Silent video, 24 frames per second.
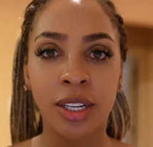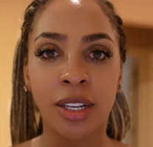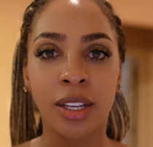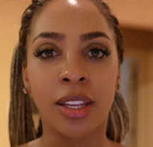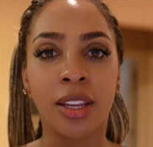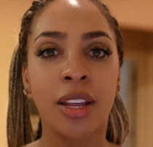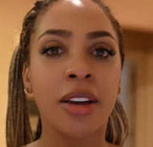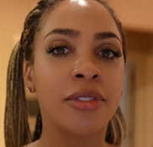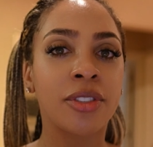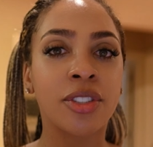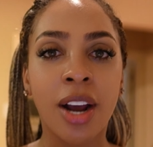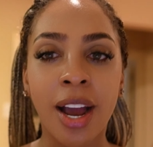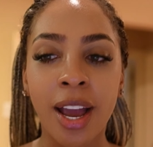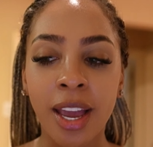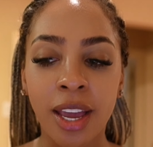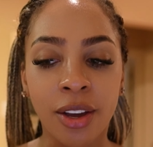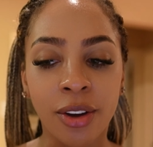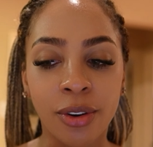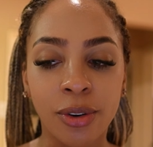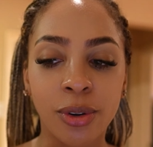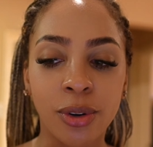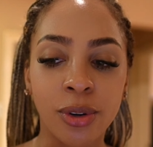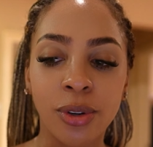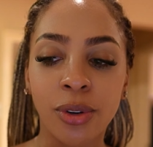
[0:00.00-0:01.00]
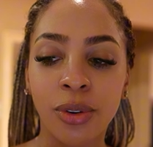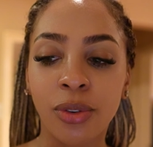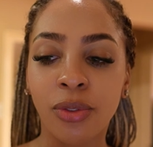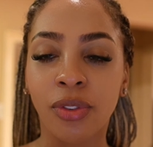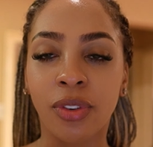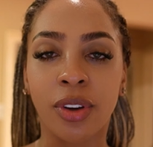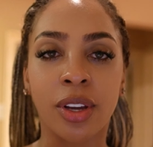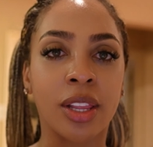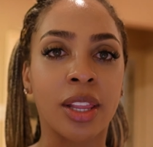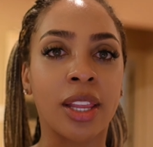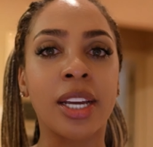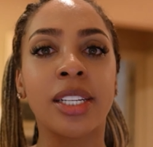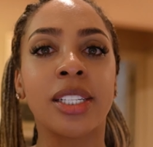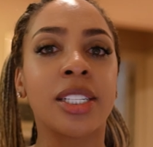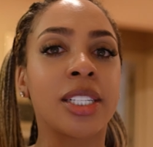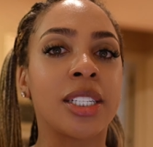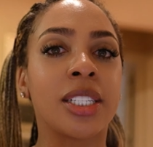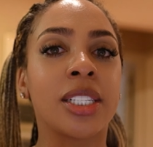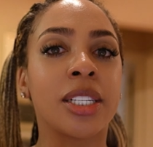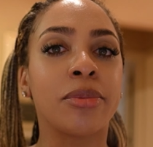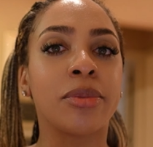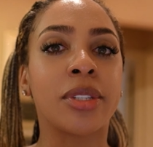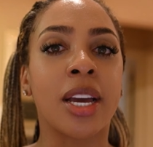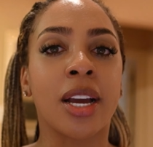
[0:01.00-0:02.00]
love triangle
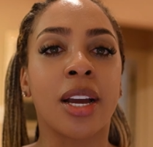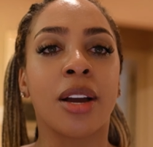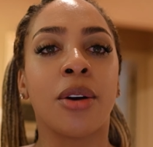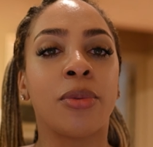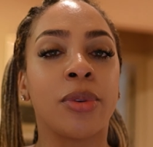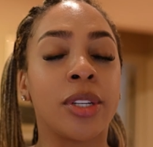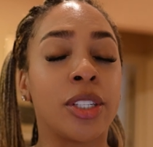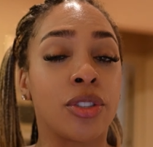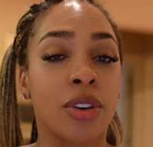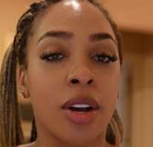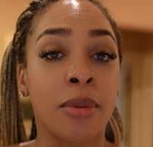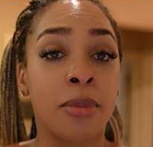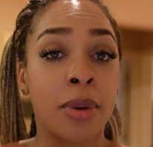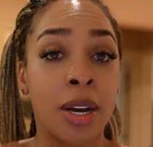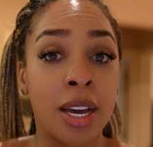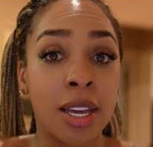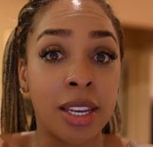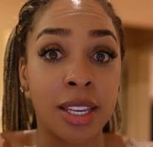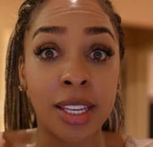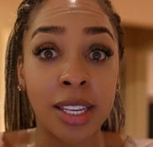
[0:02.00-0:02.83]
relationships that come with drama.